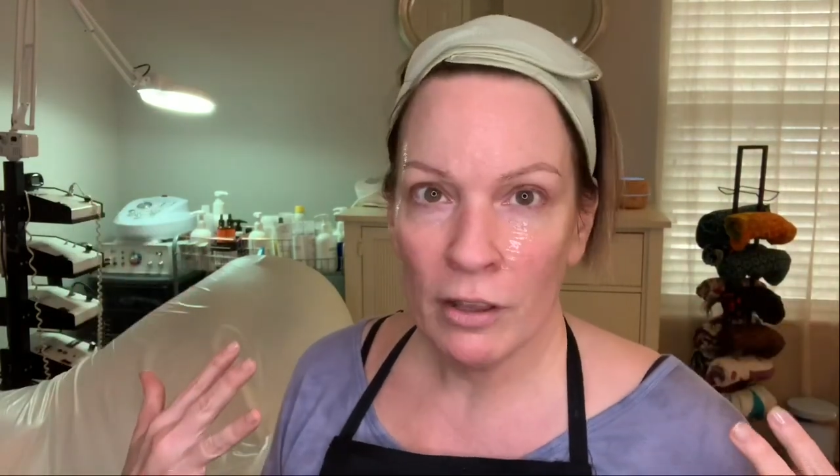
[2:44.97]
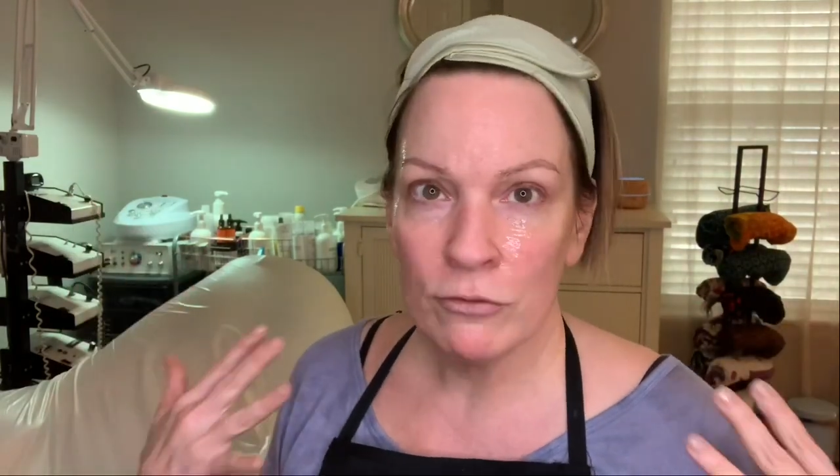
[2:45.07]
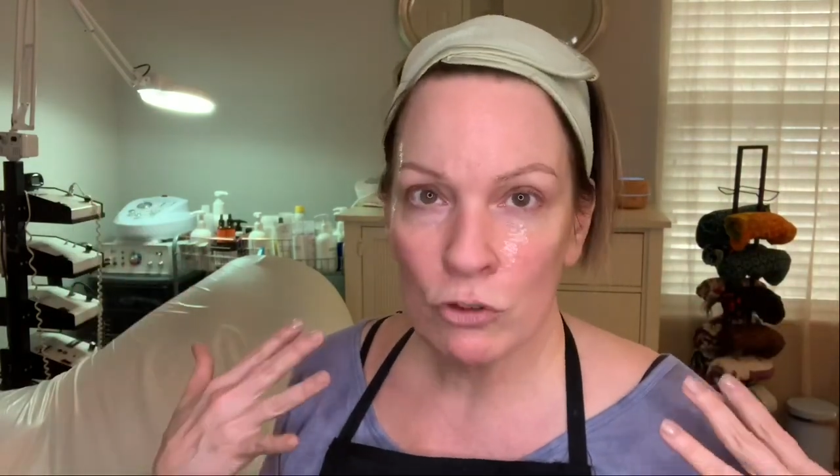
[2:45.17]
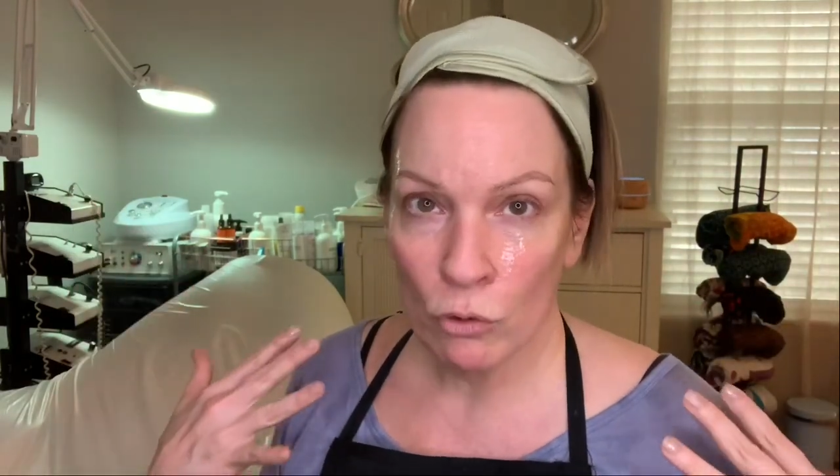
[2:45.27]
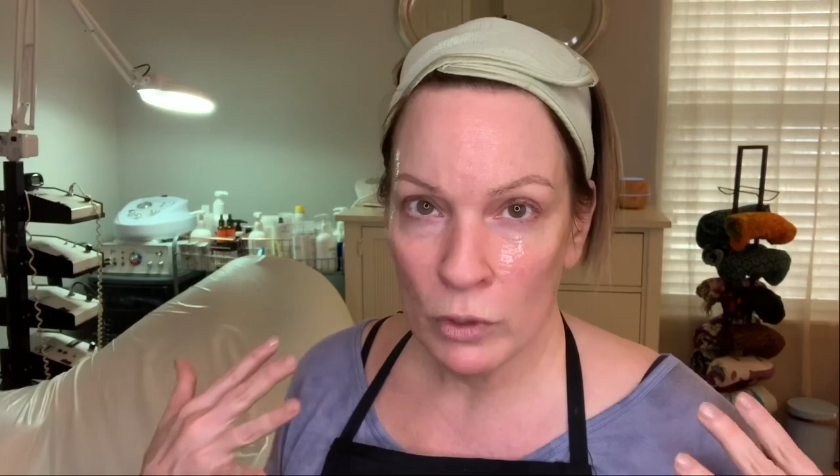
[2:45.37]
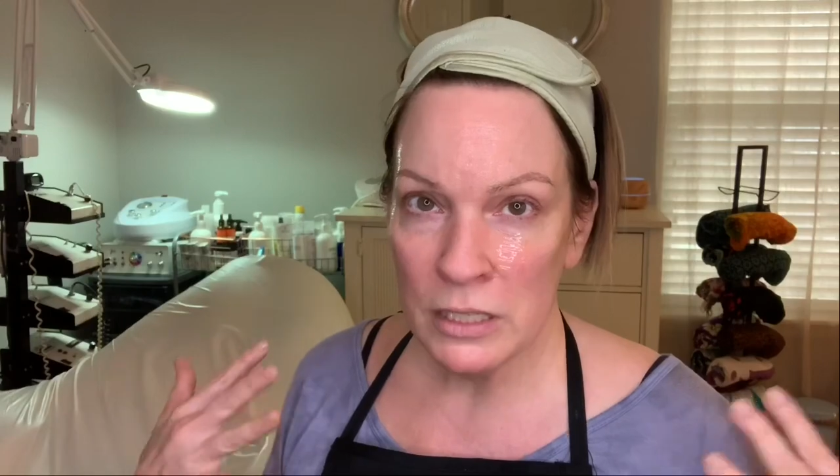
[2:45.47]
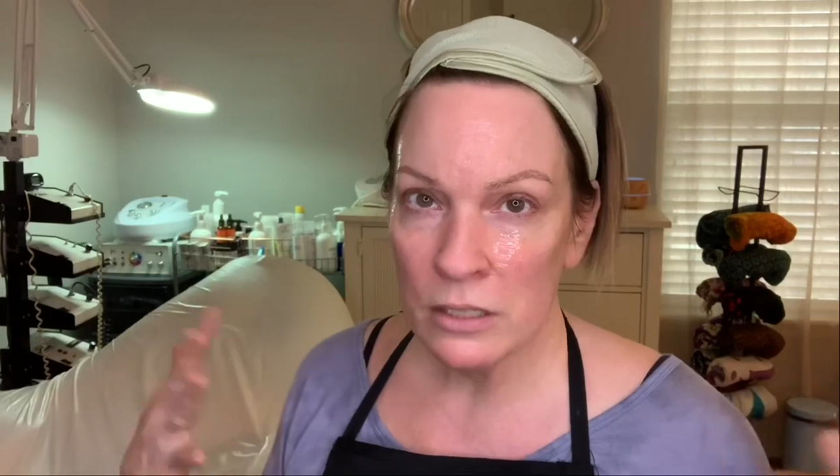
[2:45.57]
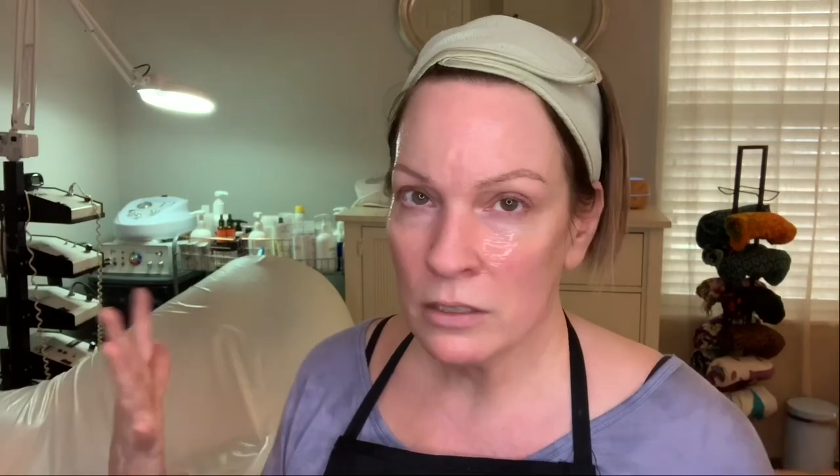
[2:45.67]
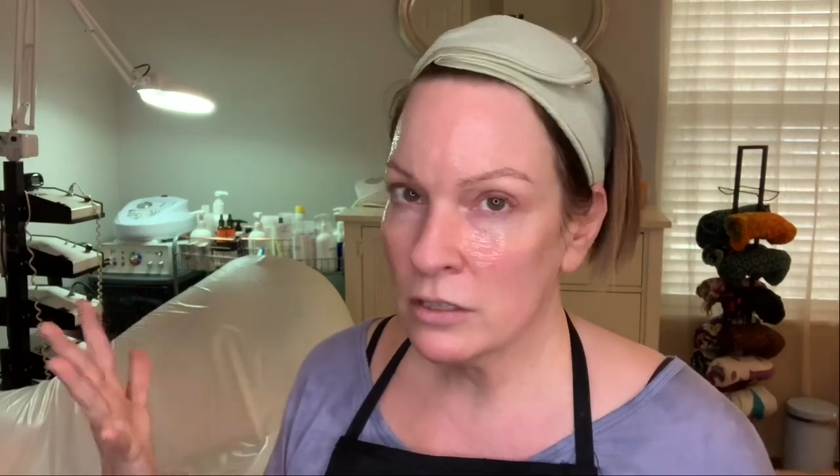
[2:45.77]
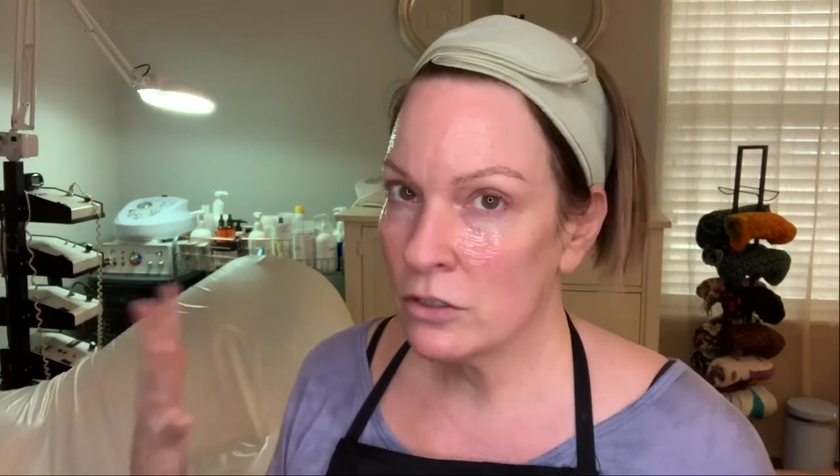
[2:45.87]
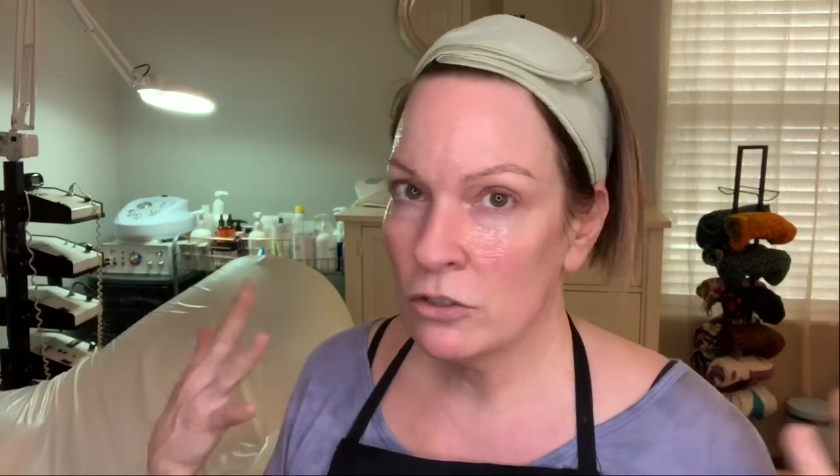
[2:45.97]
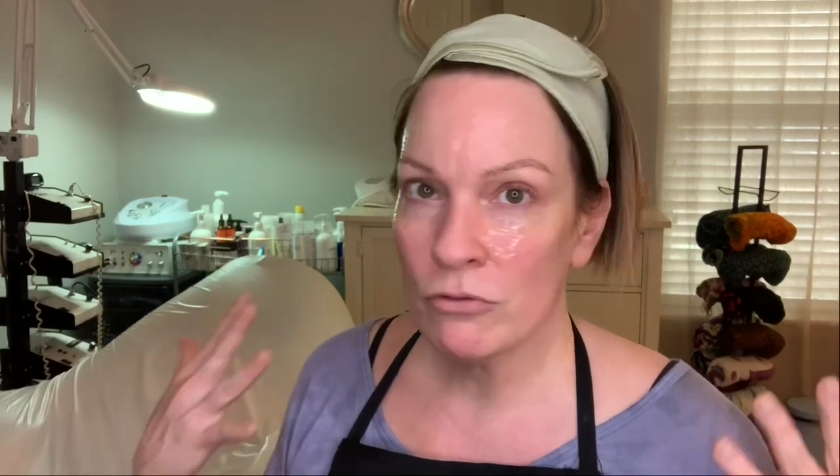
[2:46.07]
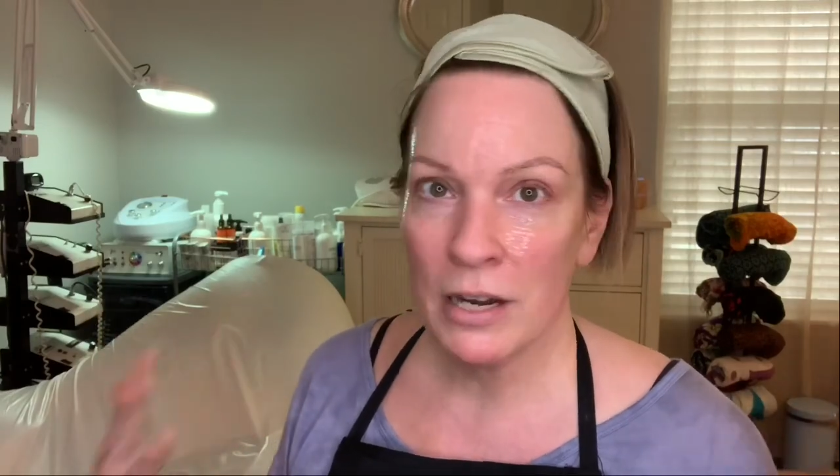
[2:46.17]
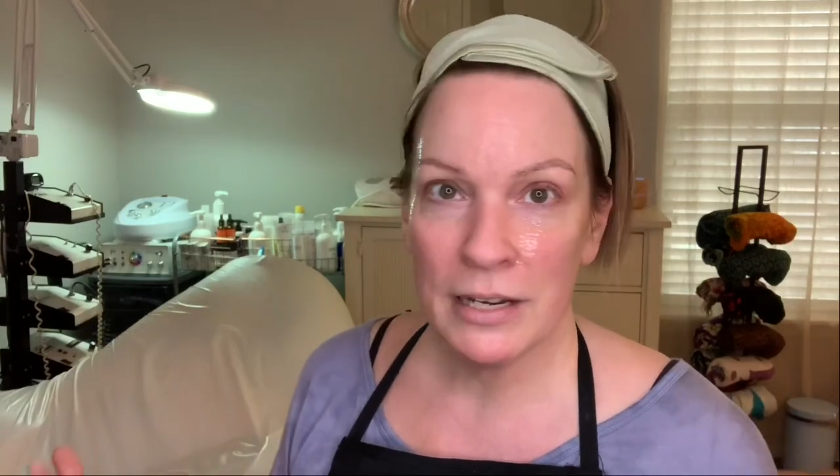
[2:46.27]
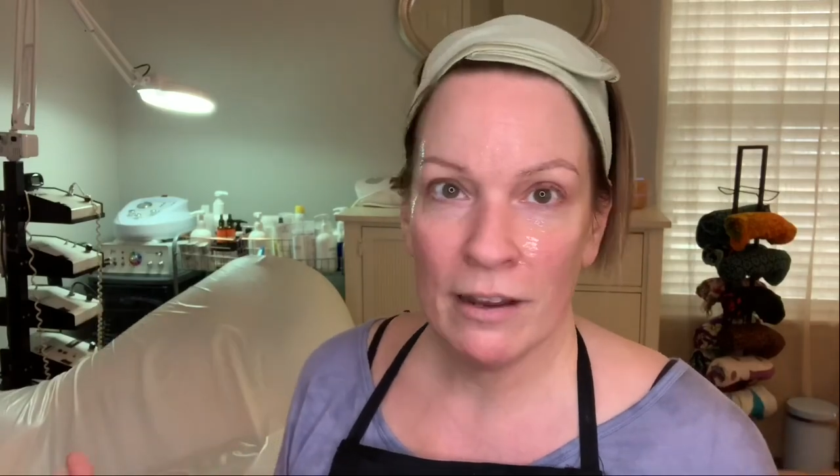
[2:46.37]
of choice starts to
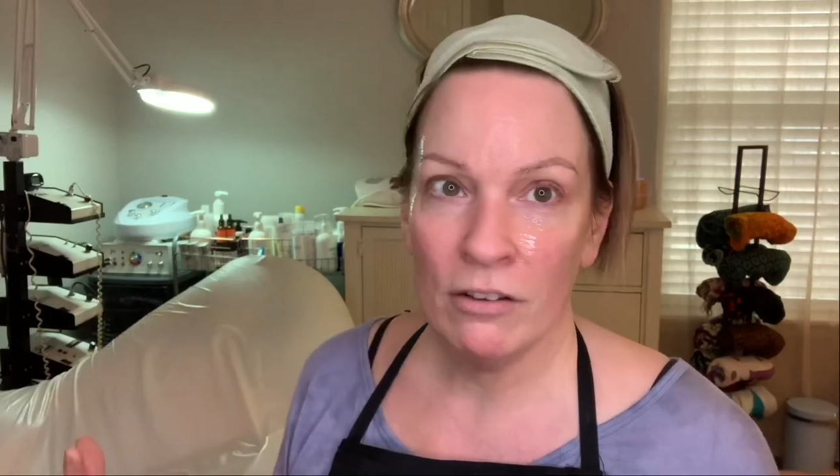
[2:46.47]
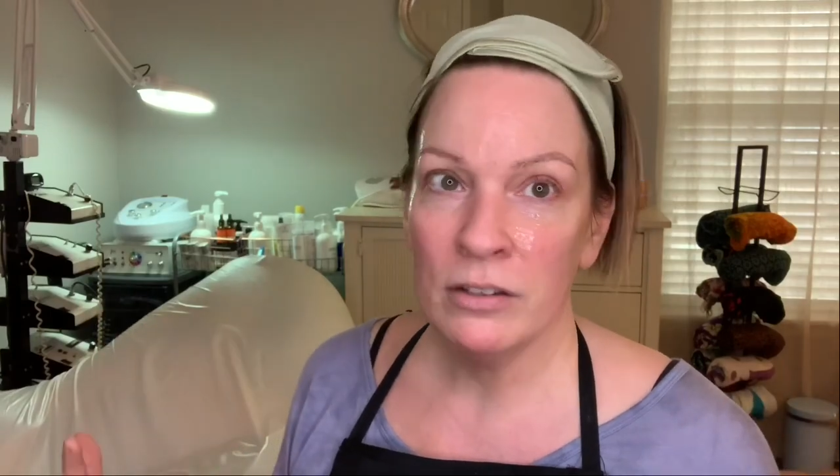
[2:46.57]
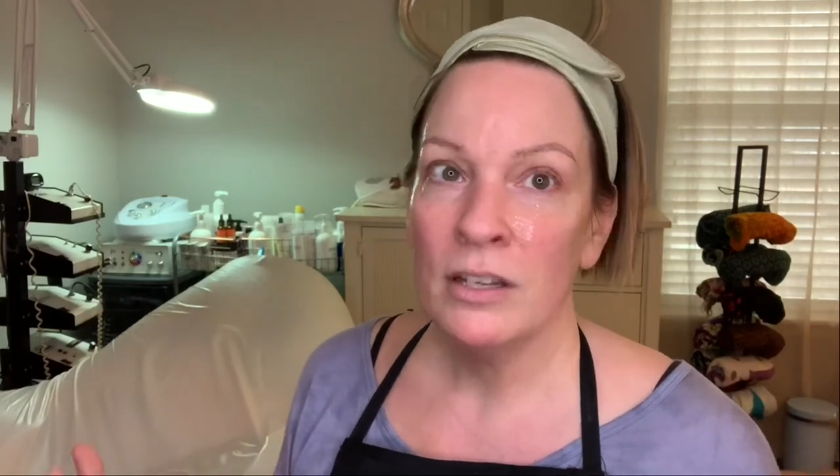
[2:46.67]
dry down,